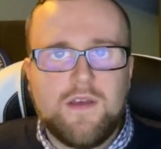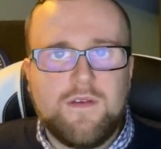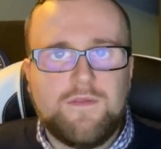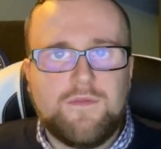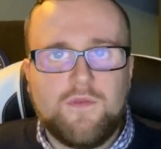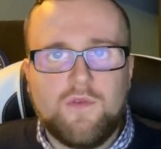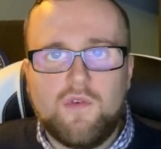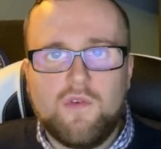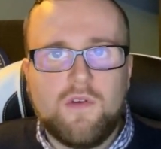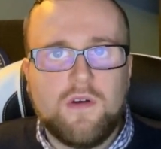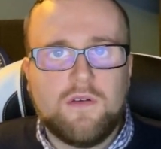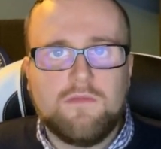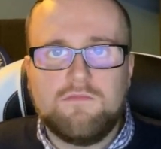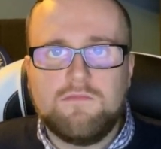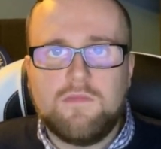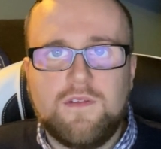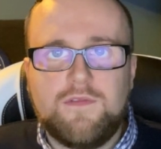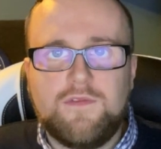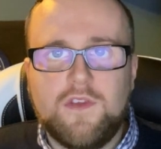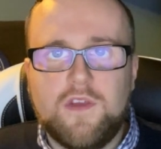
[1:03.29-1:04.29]
for
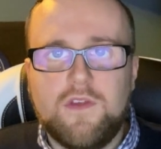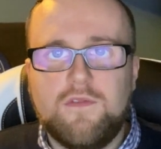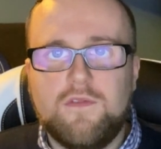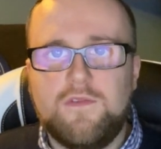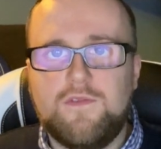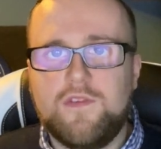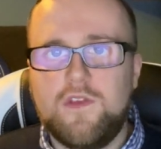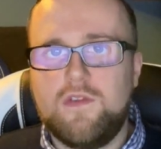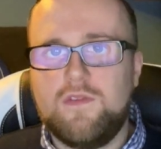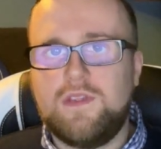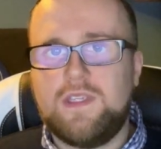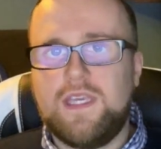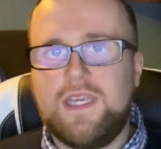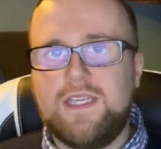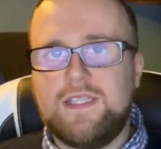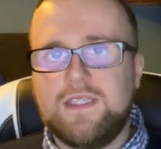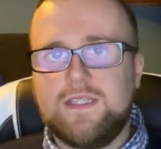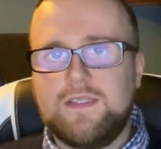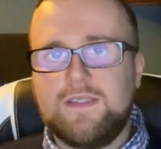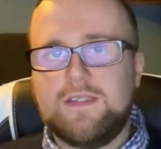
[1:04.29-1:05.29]
few
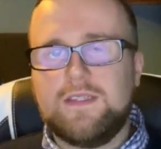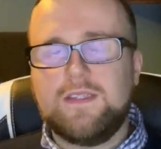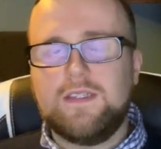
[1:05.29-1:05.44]
seasons,